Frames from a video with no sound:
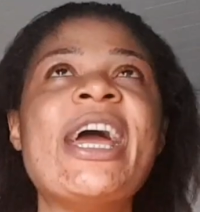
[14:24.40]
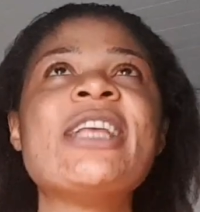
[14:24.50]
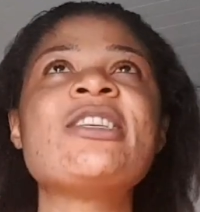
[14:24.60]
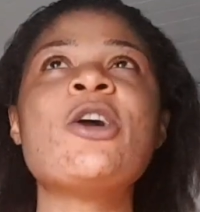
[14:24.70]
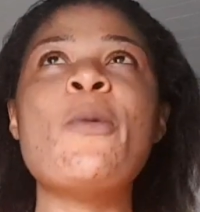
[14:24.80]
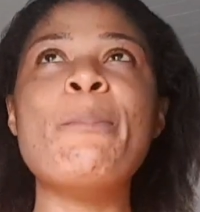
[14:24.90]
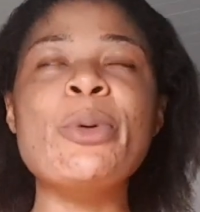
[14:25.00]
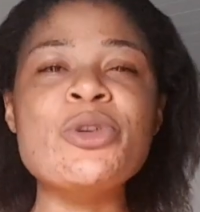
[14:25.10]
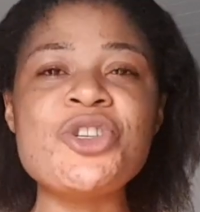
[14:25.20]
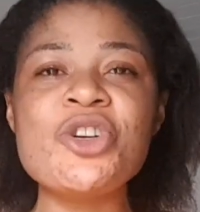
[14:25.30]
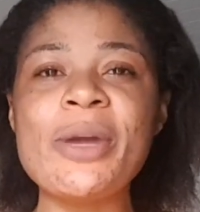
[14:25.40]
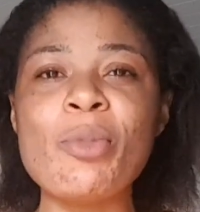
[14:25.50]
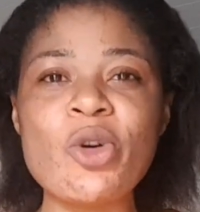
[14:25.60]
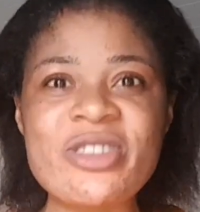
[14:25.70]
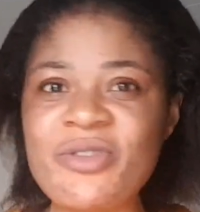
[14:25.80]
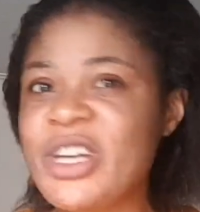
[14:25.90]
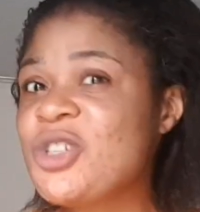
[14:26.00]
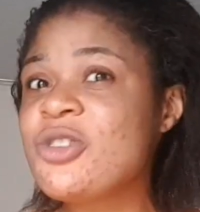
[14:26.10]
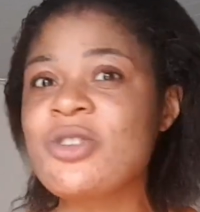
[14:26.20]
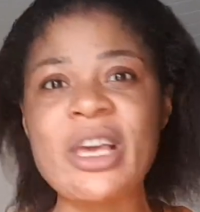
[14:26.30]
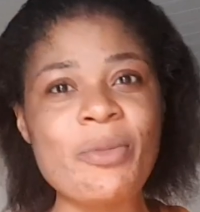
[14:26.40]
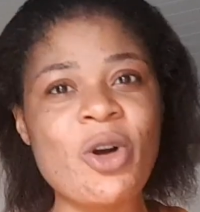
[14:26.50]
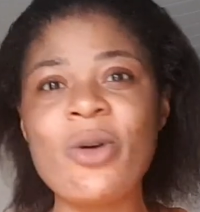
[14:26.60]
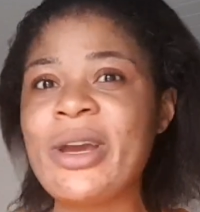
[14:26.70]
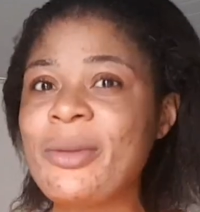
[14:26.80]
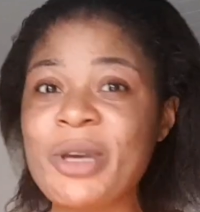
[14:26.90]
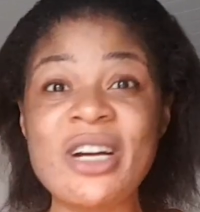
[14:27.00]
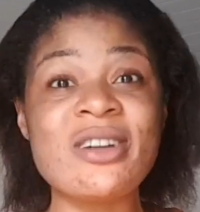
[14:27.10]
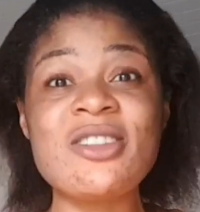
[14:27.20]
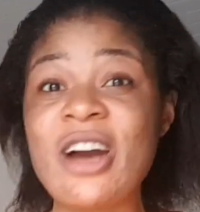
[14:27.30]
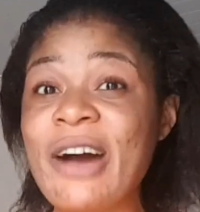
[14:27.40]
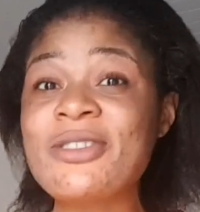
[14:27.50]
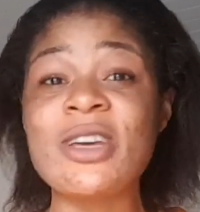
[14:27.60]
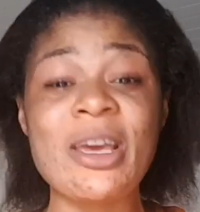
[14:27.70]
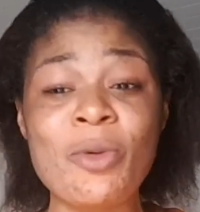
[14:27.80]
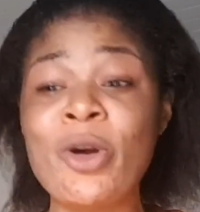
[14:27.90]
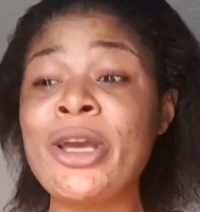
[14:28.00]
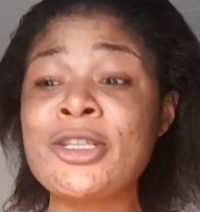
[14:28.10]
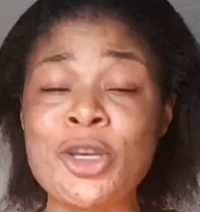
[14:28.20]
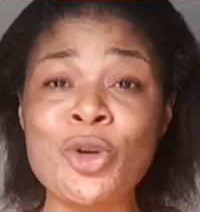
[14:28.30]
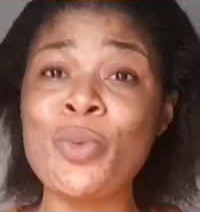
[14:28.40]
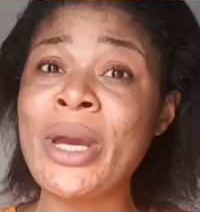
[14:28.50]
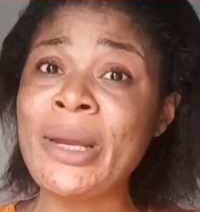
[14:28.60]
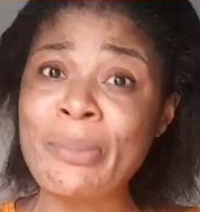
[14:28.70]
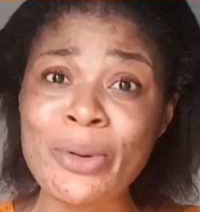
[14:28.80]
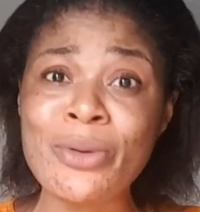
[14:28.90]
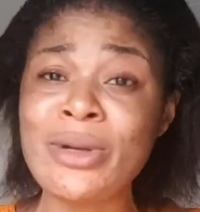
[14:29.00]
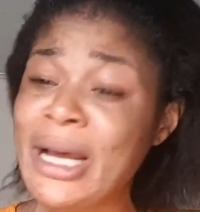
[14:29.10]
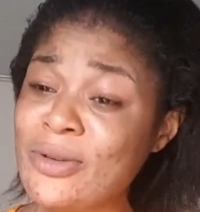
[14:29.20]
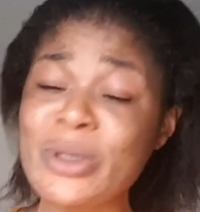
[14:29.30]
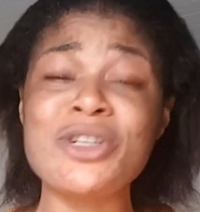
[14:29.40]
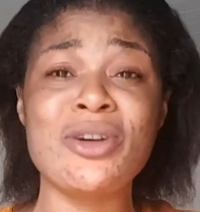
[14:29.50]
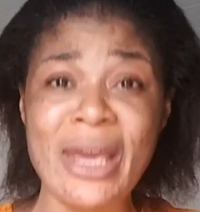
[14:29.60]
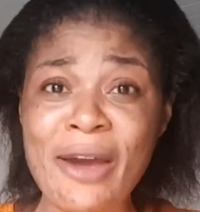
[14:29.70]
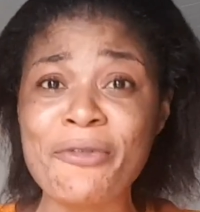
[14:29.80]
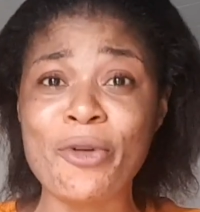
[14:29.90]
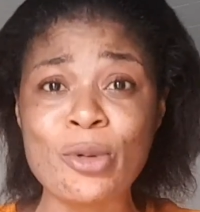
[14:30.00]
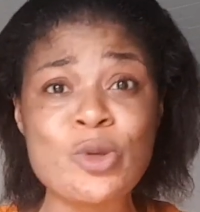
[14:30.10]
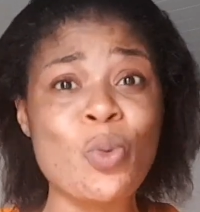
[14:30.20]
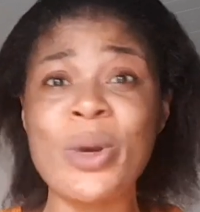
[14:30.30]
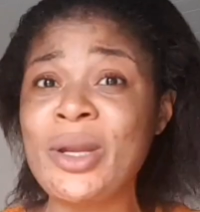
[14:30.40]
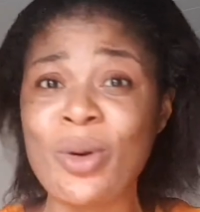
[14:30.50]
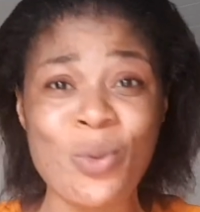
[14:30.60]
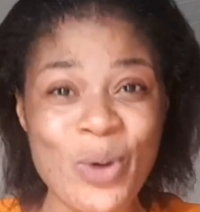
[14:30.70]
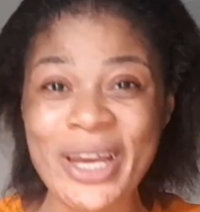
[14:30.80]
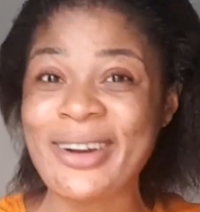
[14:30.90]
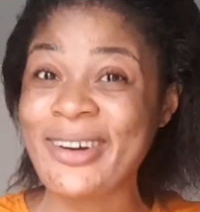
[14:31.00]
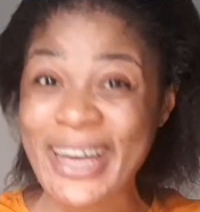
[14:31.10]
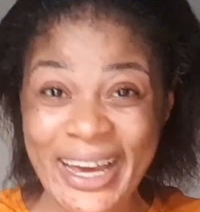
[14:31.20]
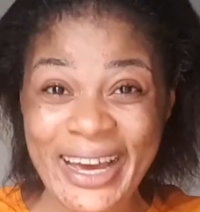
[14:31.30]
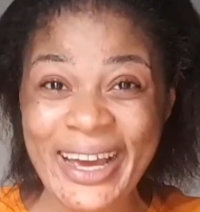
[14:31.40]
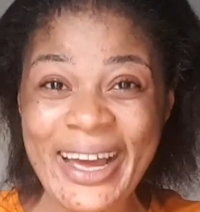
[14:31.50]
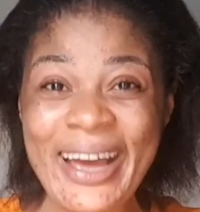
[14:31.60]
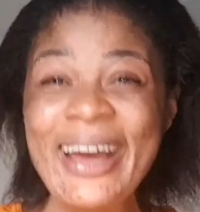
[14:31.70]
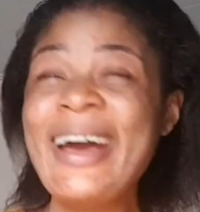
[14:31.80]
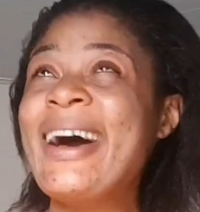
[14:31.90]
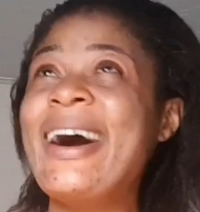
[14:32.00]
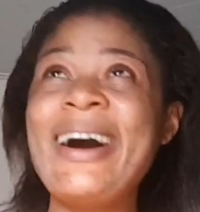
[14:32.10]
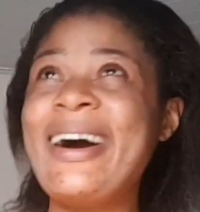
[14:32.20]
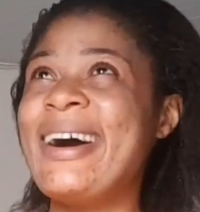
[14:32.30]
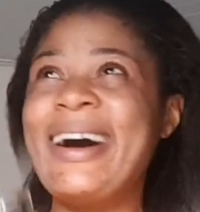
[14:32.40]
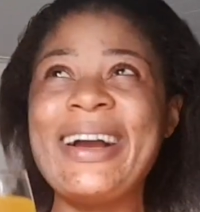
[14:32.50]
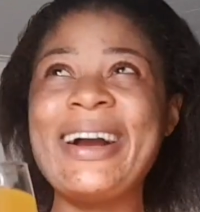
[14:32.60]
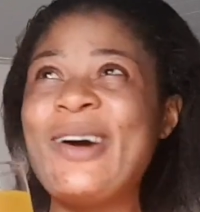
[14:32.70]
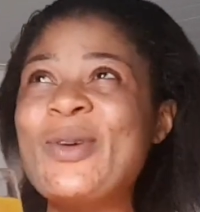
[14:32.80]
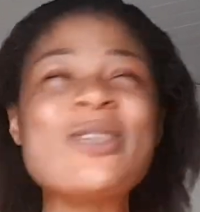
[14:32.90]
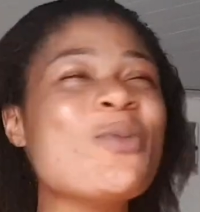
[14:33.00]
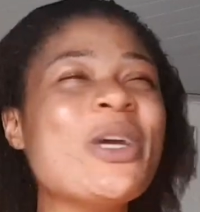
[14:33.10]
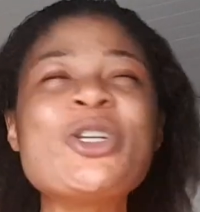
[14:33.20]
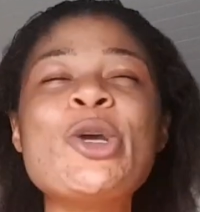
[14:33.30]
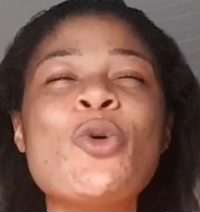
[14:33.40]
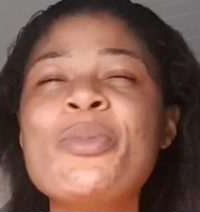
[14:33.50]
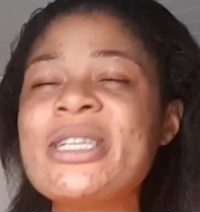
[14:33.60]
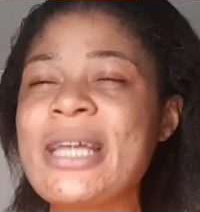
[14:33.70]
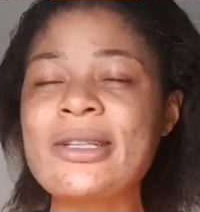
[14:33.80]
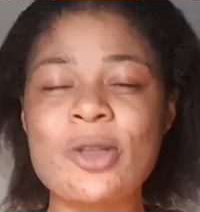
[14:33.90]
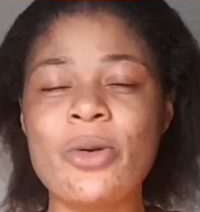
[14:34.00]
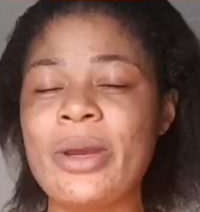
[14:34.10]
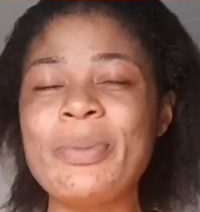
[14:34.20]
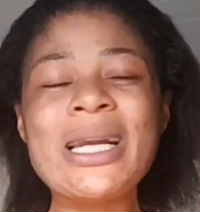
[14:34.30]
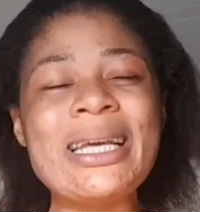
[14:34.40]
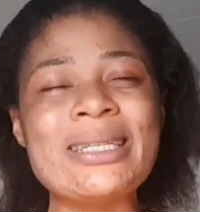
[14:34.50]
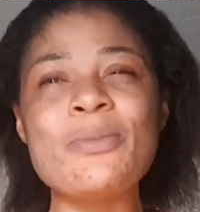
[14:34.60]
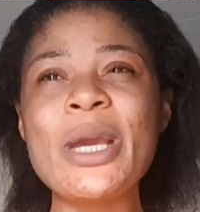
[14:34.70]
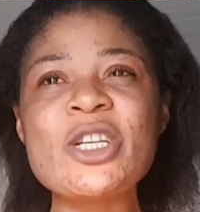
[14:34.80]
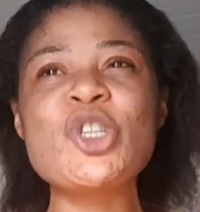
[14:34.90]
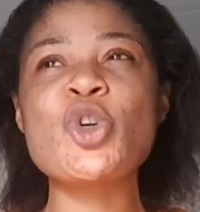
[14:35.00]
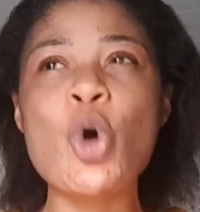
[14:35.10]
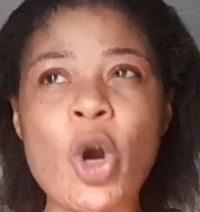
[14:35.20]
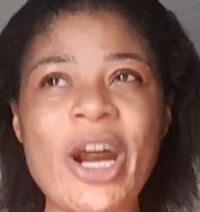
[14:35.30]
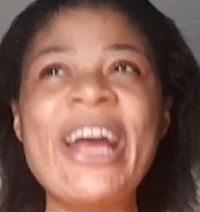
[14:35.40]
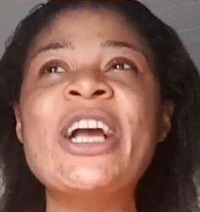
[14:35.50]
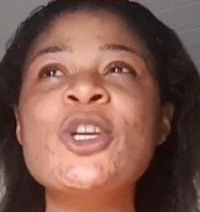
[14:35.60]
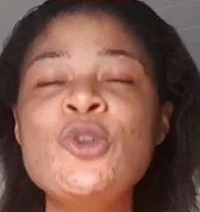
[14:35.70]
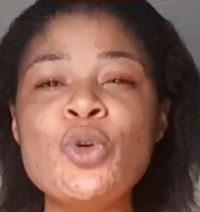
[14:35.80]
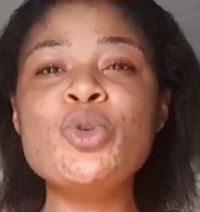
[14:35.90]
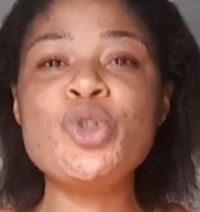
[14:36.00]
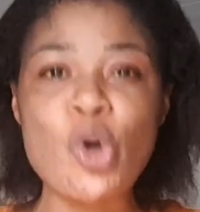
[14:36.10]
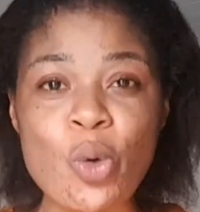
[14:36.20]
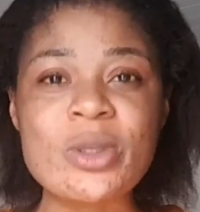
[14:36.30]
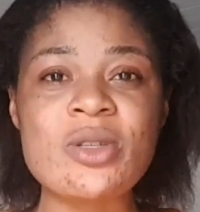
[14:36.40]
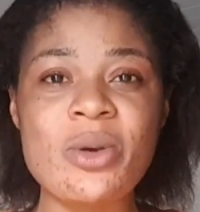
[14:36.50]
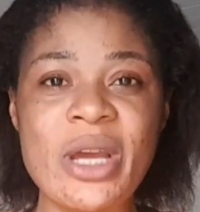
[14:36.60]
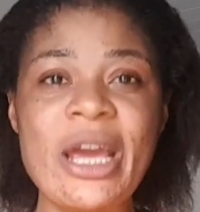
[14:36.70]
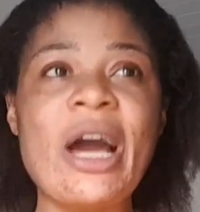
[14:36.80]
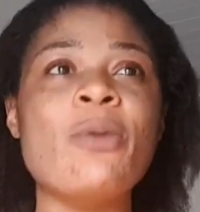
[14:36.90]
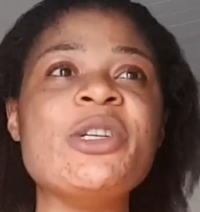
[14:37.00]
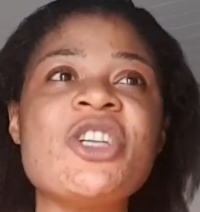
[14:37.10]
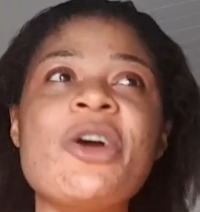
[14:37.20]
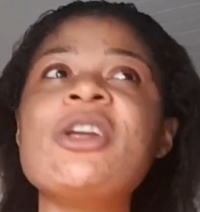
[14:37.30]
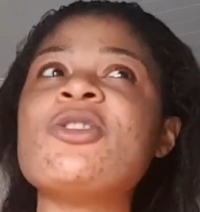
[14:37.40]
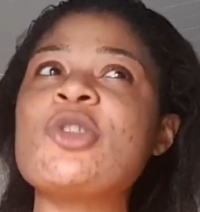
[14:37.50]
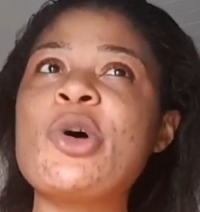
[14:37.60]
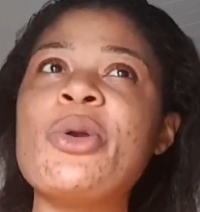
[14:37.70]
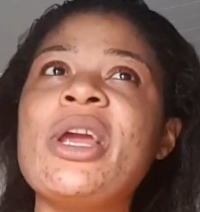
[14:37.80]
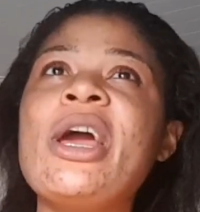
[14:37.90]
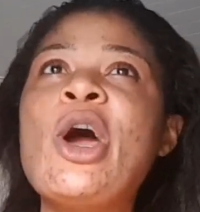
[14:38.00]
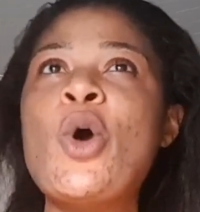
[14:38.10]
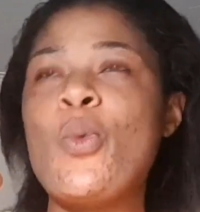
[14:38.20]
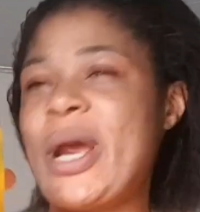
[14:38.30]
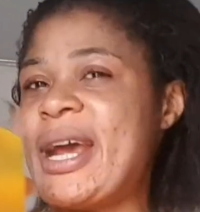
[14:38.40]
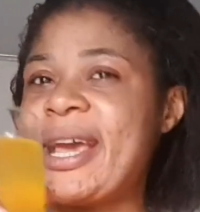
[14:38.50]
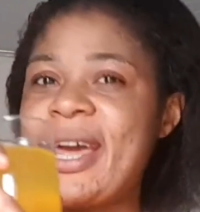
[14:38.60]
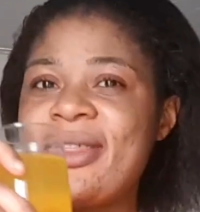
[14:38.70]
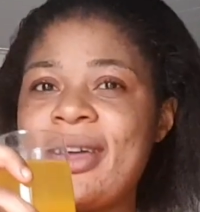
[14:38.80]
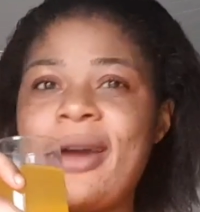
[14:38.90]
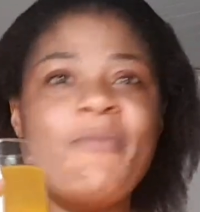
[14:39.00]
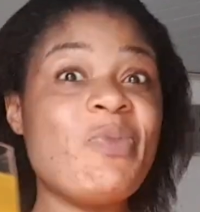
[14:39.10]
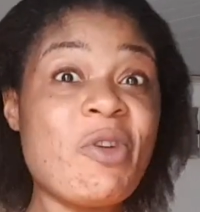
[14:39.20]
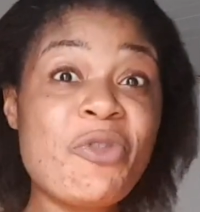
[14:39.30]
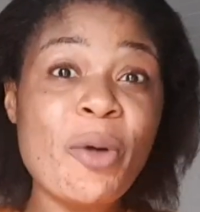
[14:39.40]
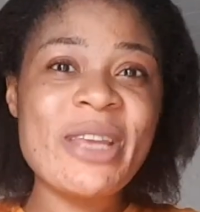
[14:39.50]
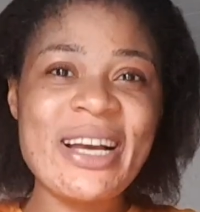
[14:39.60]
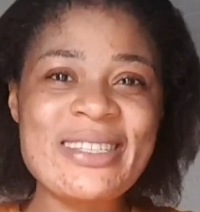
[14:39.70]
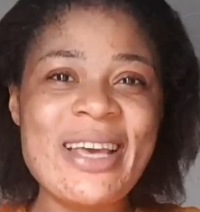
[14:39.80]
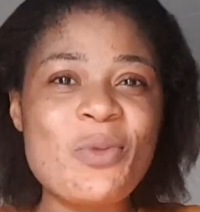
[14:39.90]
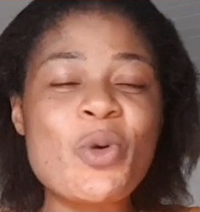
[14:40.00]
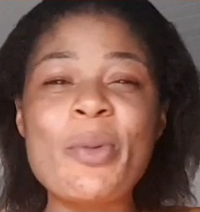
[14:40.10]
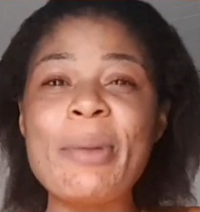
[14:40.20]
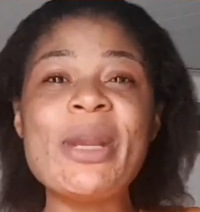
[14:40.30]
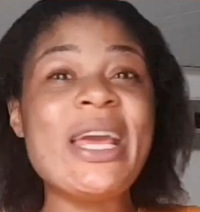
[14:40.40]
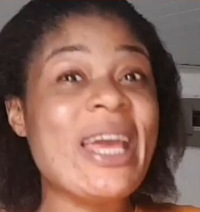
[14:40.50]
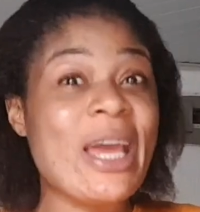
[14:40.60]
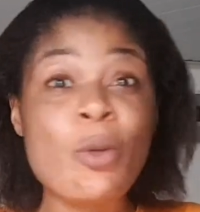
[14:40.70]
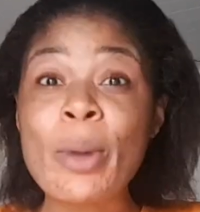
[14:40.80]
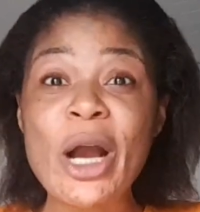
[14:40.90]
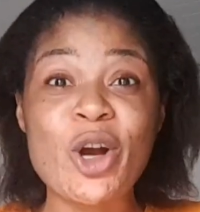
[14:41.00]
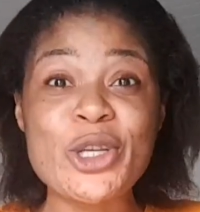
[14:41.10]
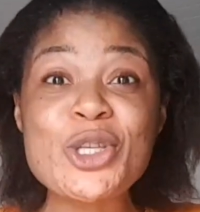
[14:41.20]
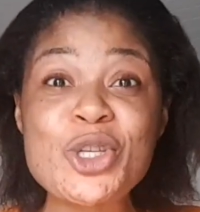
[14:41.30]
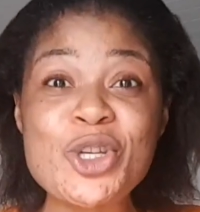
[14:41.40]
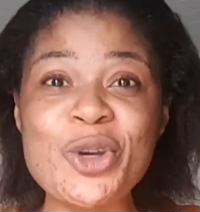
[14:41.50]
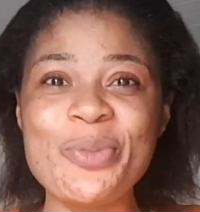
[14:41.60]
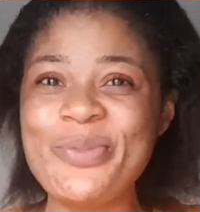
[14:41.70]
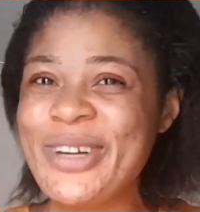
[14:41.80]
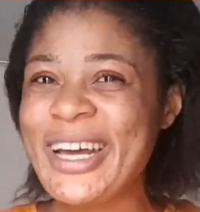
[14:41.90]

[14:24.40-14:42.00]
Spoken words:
It's gonna boost you and motivate you to keep going, because you have to keep going till you win, boo. That's what you're here for, to win or win, okay? Oh, I can't wait. So make sure you don't miss that story. Please make sure you don't, okay? I'll be sharing the story when I get there from their set, probably in my costume.